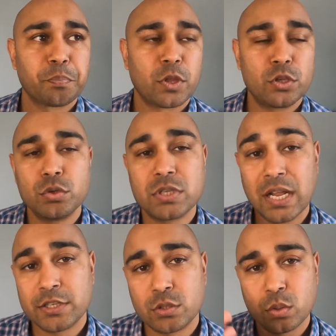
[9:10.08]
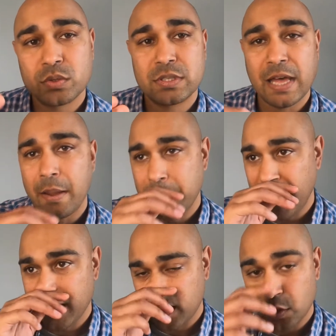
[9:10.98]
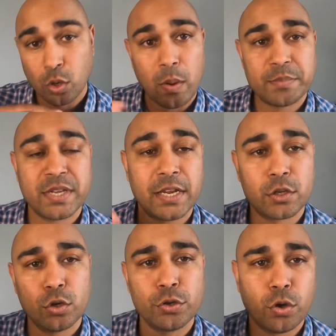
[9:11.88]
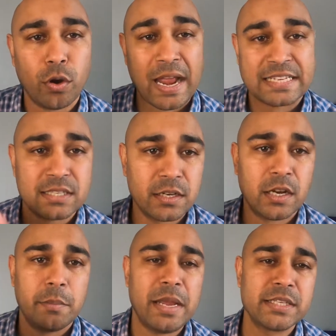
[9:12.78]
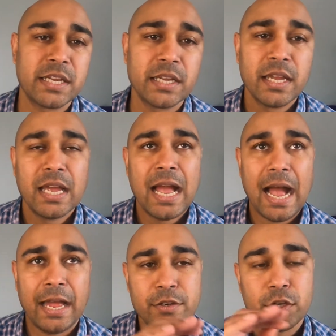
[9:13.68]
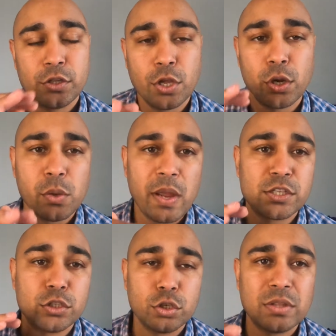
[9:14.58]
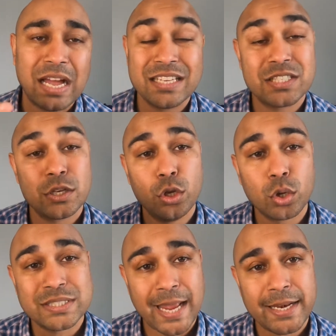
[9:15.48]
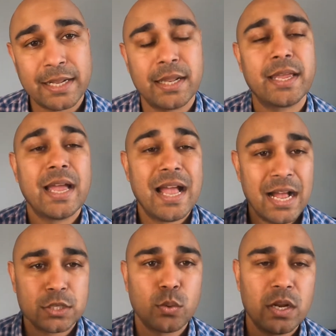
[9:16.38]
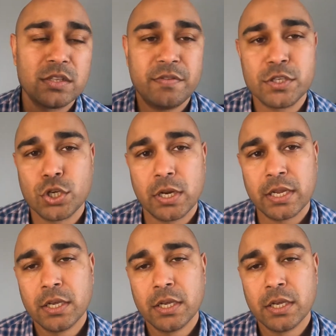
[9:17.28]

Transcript: utilize tools that make your website good or excellent and amazing. And the only way to do that is to look technically as well as visually.